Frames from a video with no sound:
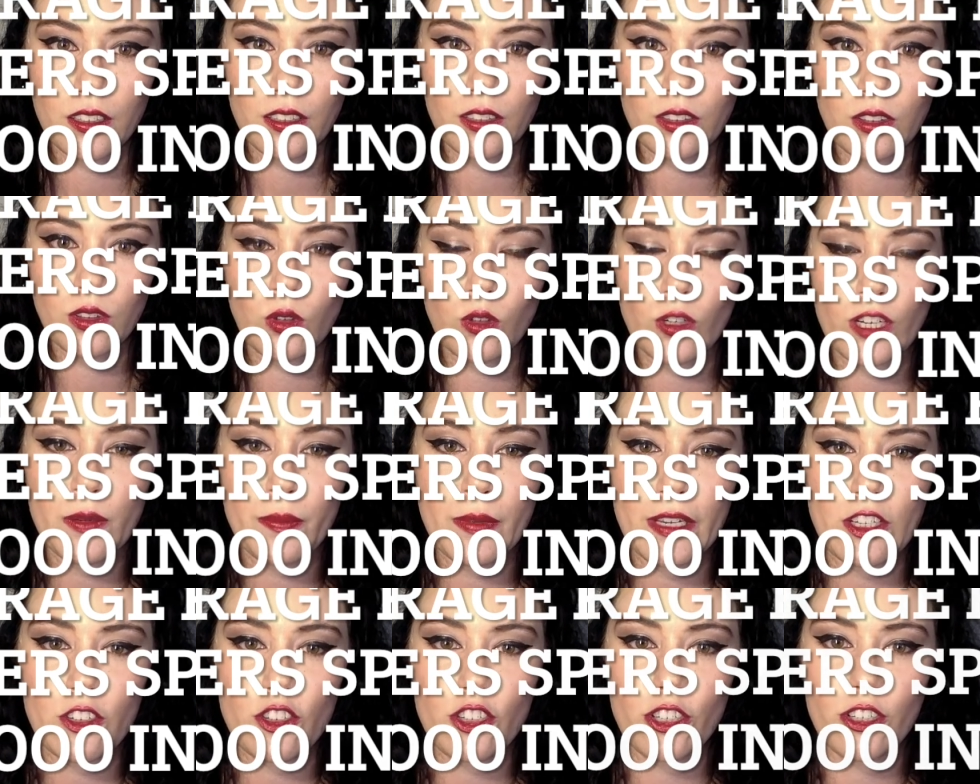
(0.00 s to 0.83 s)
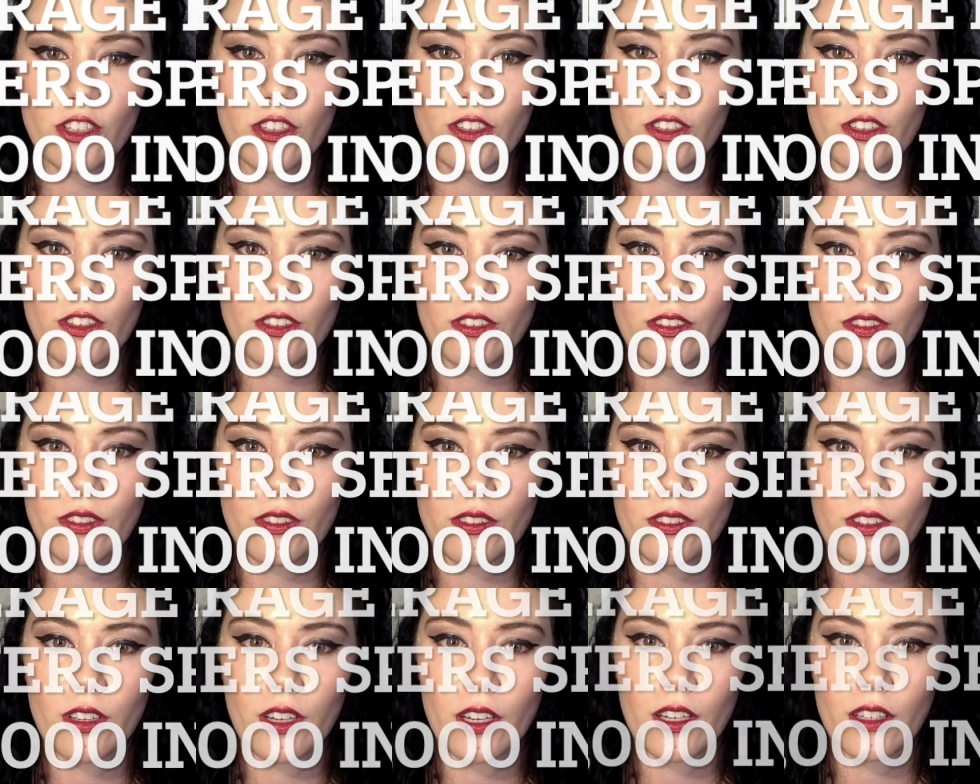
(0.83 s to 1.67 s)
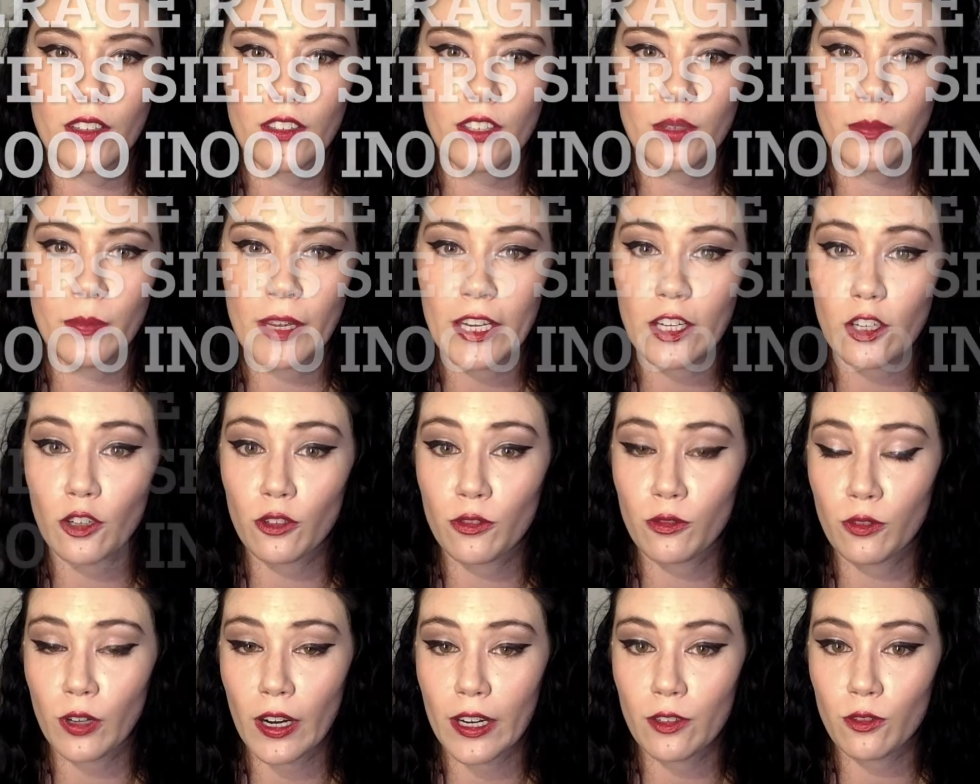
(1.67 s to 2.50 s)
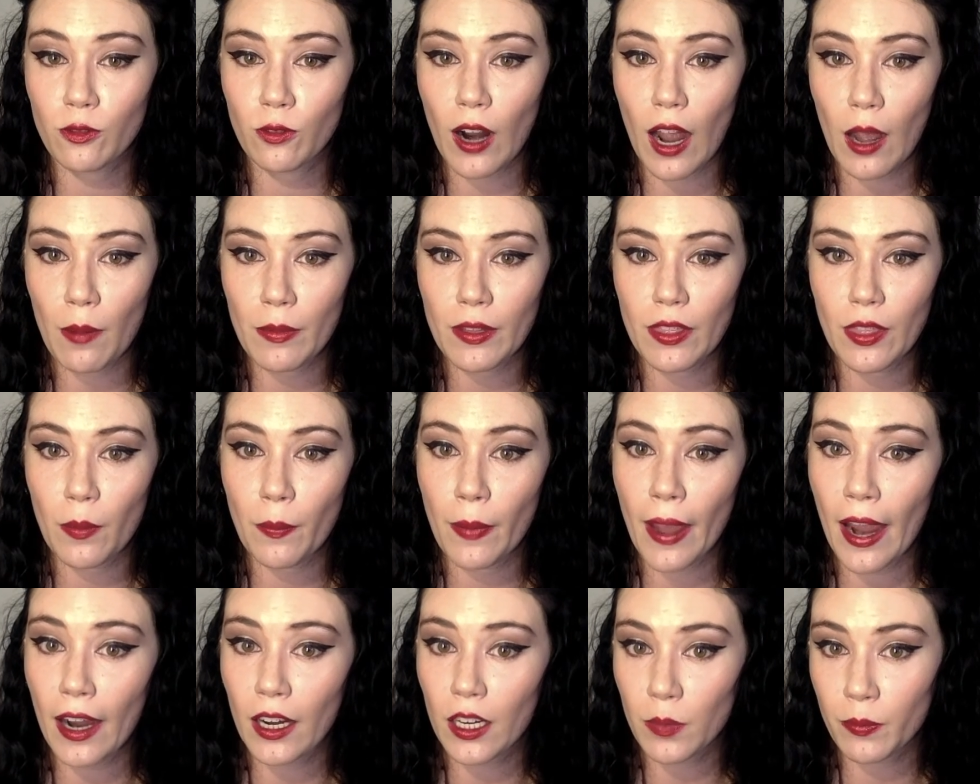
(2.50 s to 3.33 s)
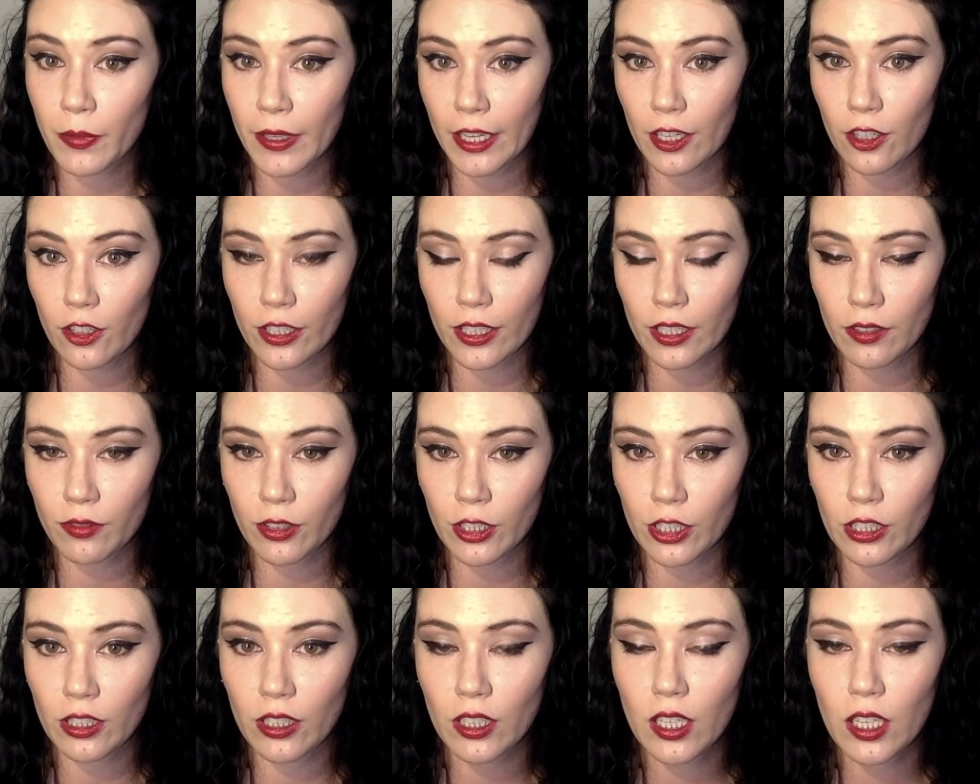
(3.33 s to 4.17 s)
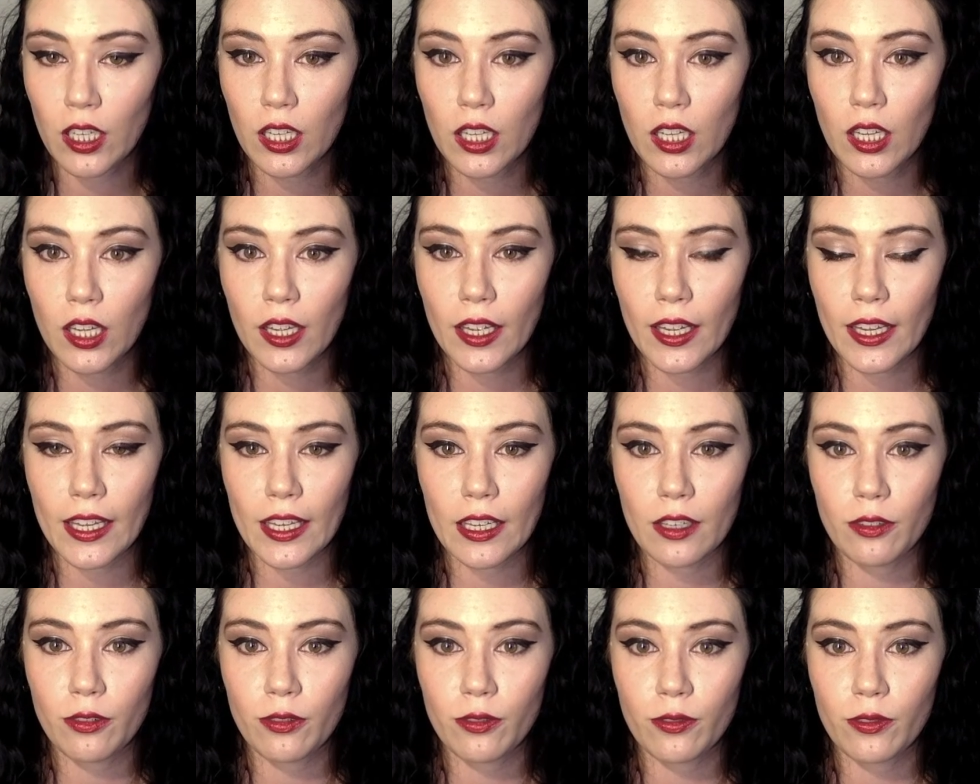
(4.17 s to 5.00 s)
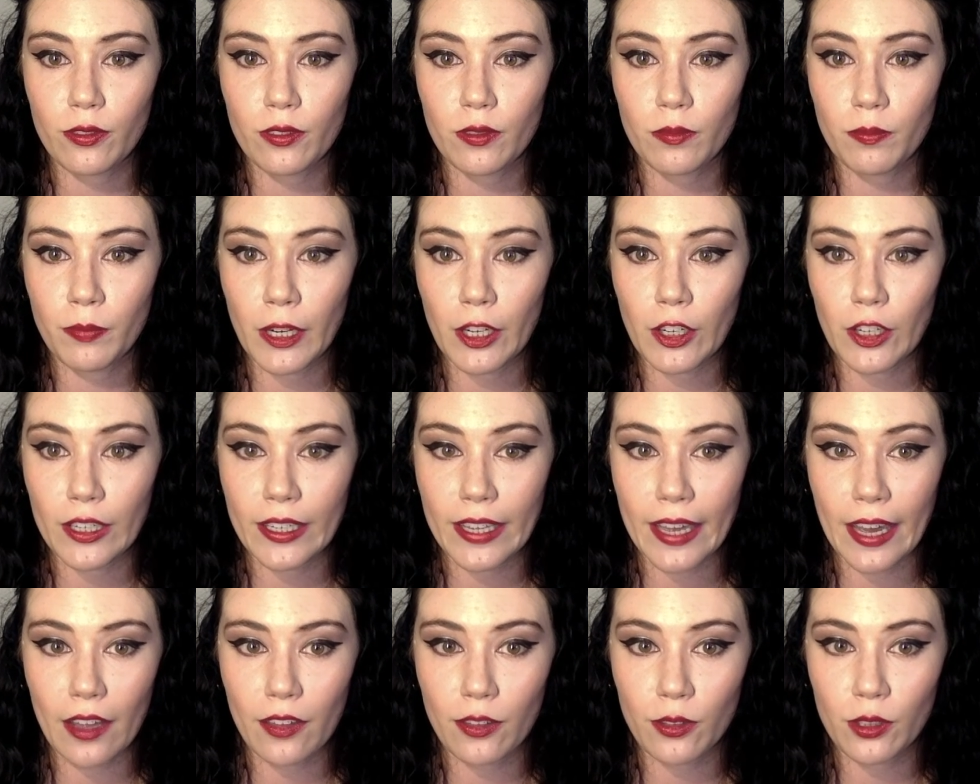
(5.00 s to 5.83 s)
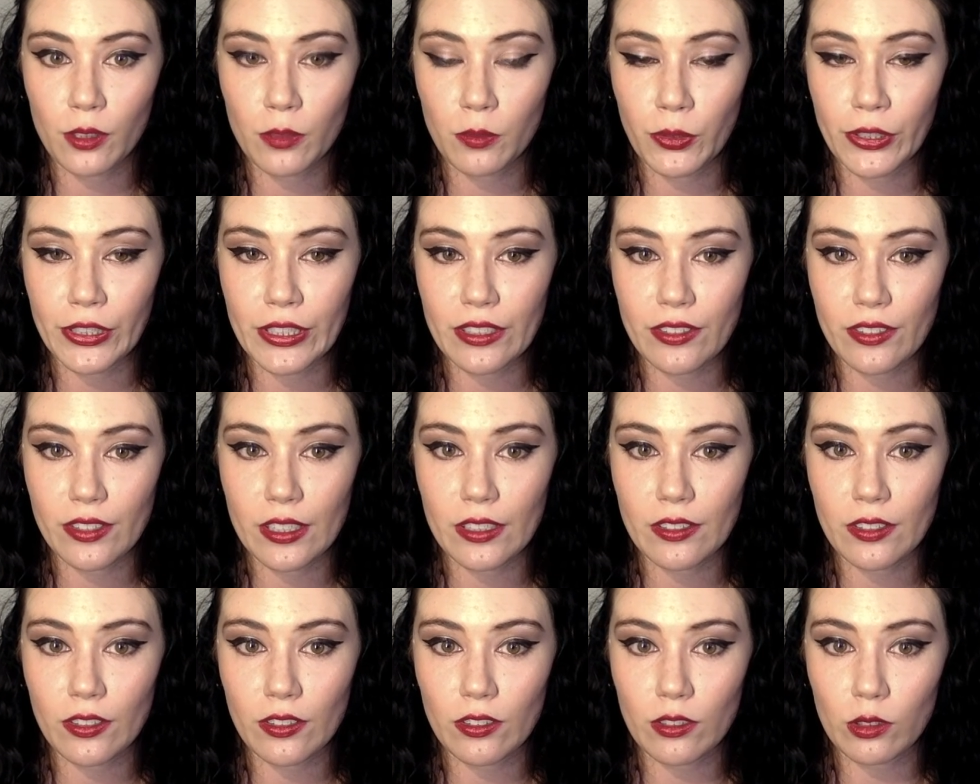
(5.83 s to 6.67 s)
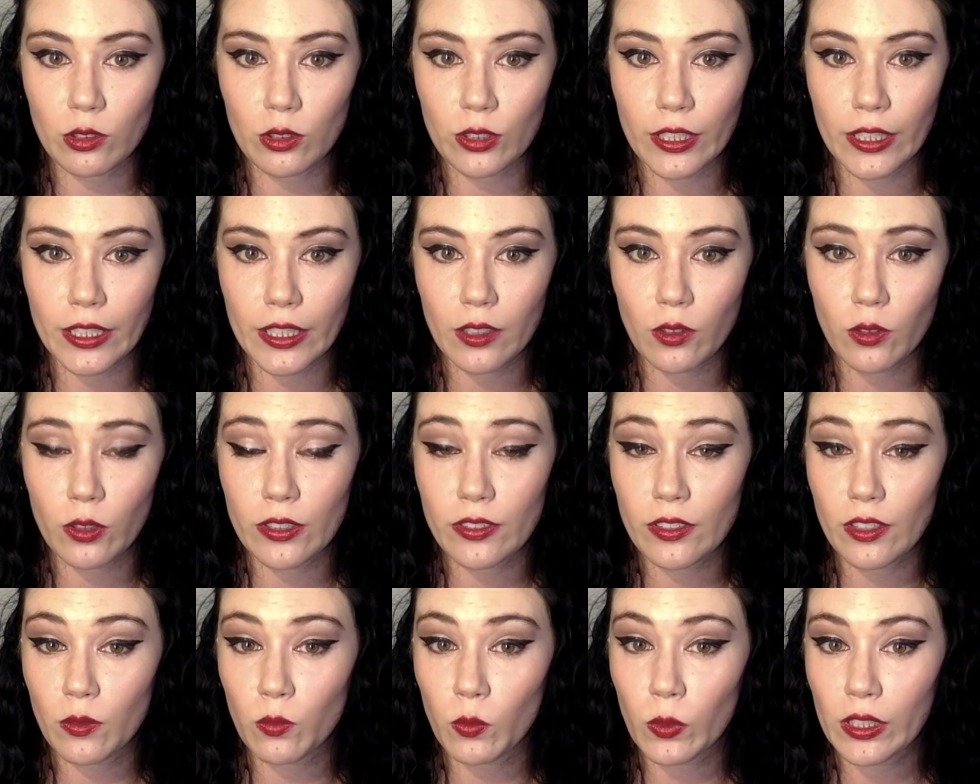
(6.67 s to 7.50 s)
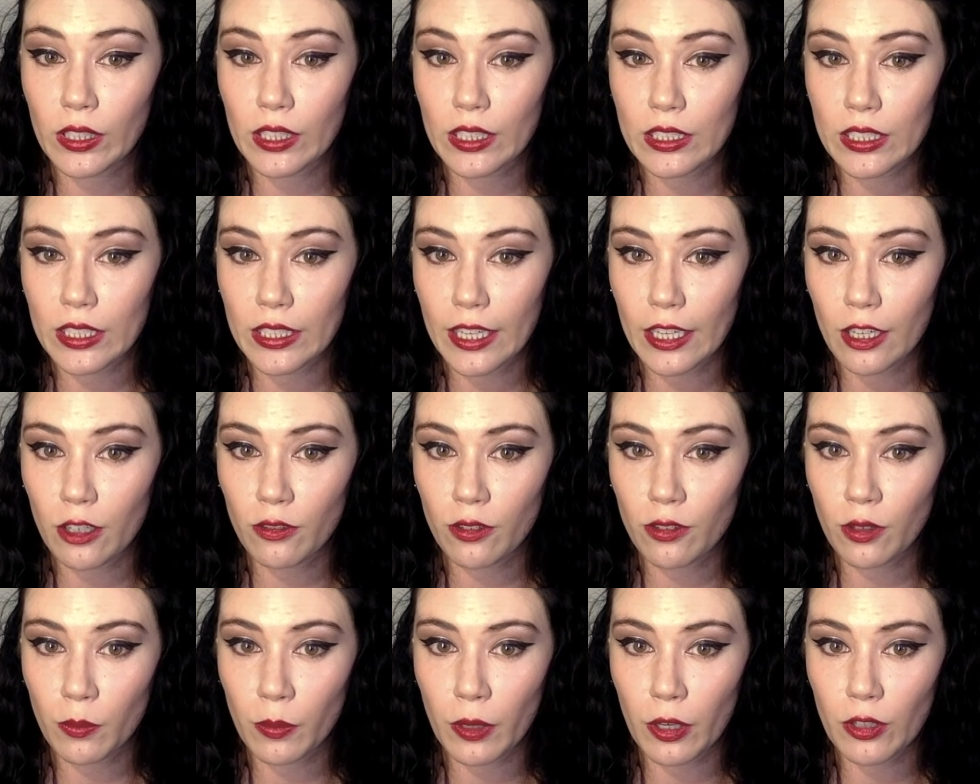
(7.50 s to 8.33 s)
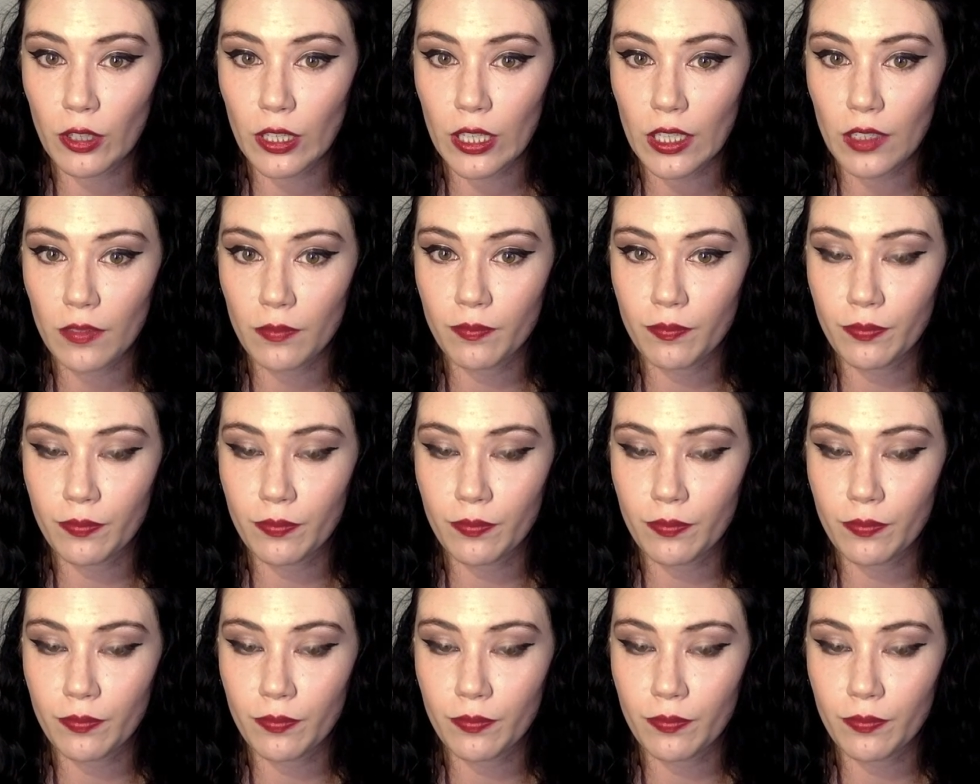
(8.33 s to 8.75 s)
Lori made sure to make her friend Robin the backup caregiver if Mary Catherine predeceases Lori or is unwilling to care for Bodie.